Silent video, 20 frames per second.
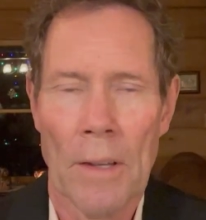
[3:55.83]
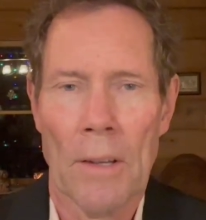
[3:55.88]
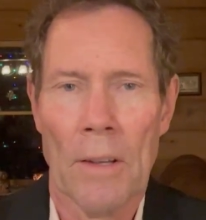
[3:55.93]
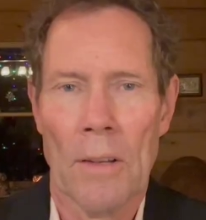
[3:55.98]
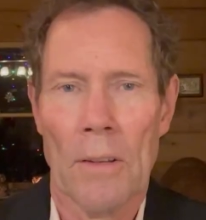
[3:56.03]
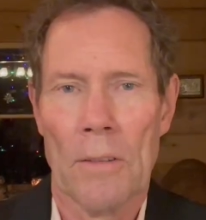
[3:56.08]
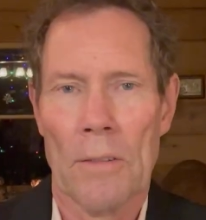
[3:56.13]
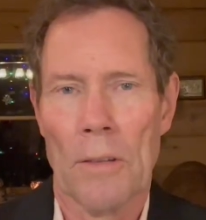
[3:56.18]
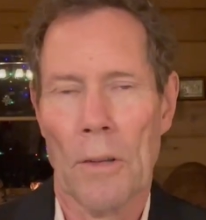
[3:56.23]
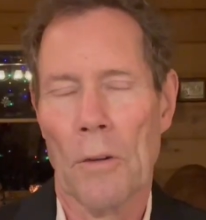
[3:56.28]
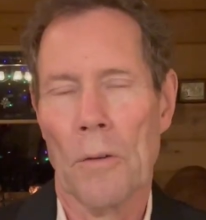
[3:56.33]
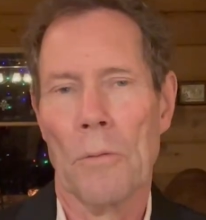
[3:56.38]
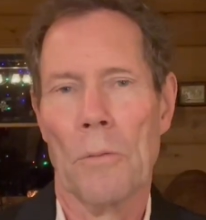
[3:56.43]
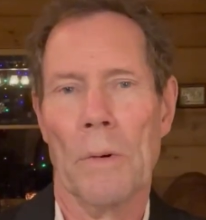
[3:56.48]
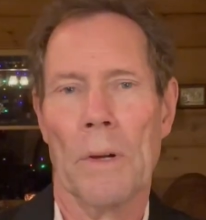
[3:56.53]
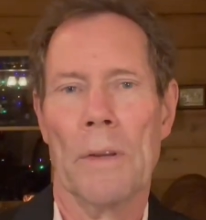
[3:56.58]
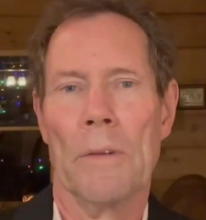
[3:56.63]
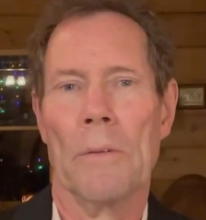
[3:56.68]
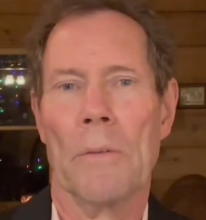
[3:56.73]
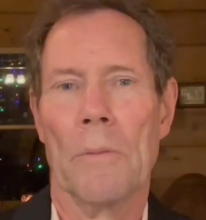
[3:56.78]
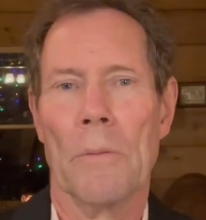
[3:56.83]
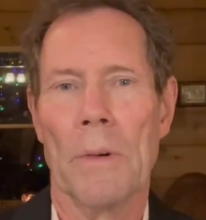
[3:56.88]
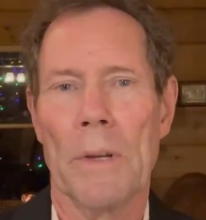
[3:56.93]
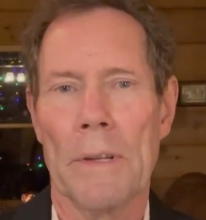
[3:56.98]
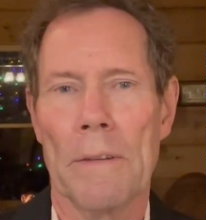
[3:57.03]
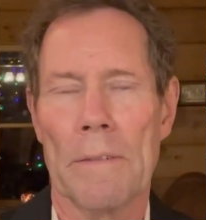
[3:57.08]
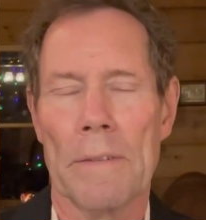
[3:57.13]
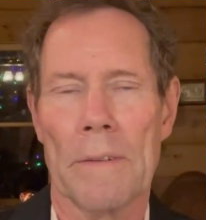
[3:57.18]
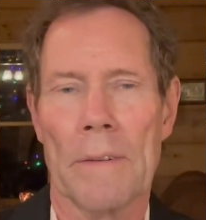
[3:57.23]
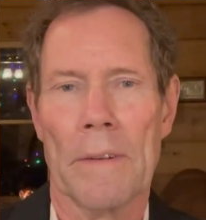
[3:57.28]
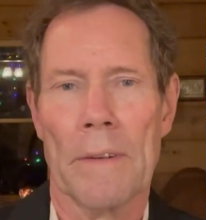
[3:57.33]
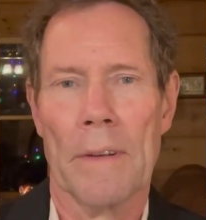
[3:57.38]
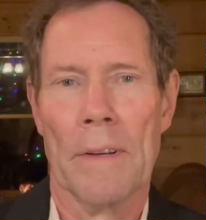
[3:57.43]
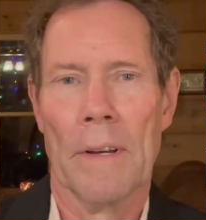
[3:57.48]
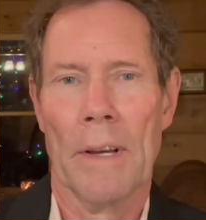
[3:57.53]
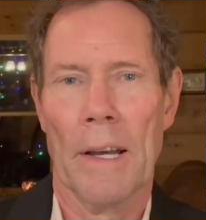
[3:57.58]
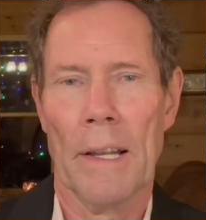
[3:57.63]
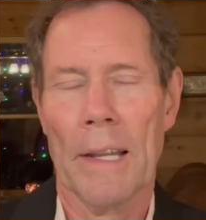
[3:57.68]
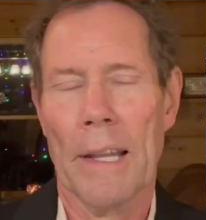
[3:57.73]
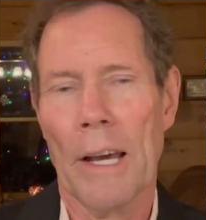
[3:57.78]
So when we've
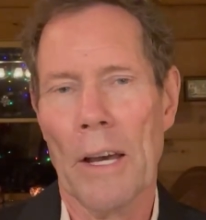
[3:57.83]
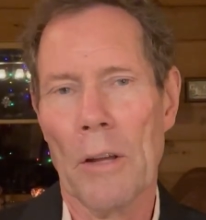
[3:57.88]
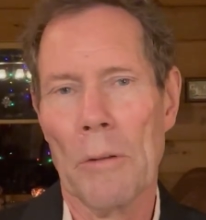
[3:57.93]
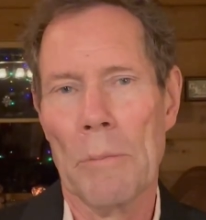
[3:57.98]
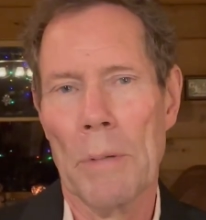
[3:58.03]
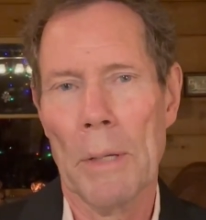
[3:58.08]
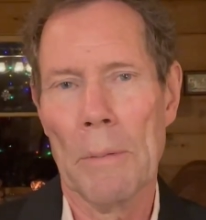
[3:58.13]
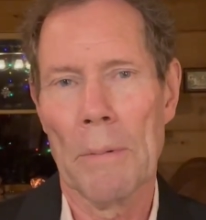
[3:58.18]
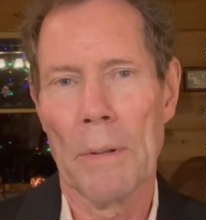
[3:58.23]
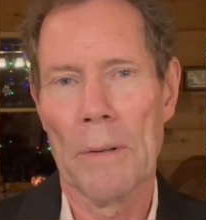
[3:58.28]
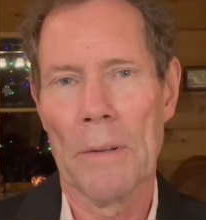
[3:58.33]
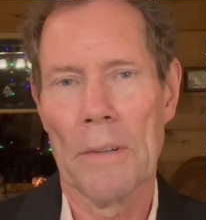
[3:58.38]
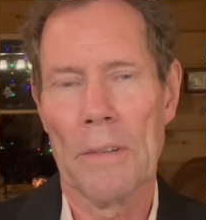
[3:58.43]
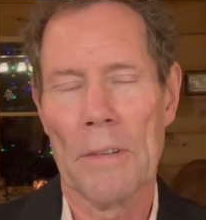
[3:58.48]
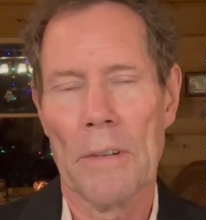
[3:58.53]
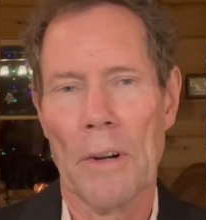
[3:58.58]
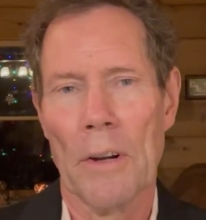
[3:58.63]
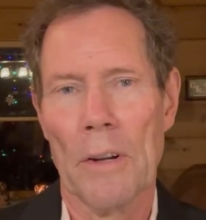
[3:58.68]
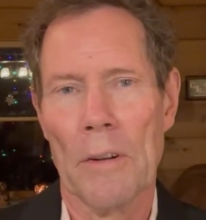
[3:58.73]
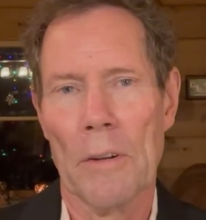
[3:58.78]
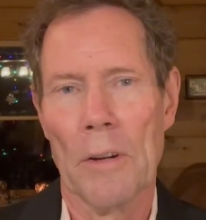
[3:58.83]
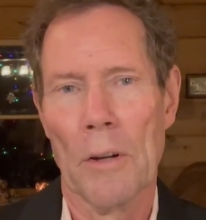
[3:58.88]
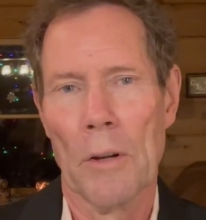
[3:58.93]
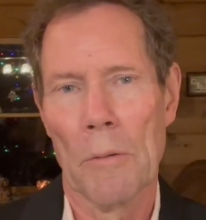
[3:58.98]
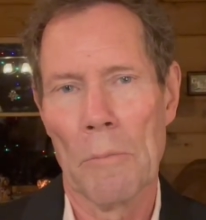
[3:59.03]
allowed people to start